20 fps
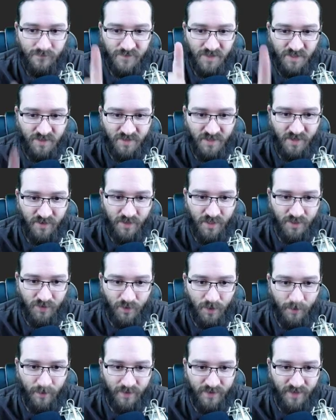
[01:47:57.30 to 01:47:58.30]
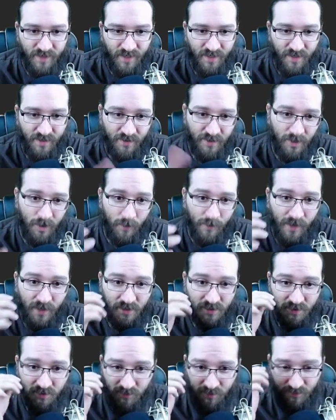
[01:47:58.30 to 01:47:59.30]
So now I don't have to worry about that. Now I can go back
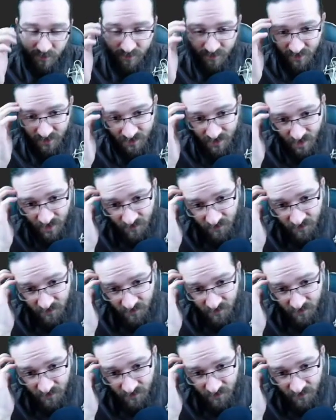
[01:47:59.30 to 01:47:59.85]
to trying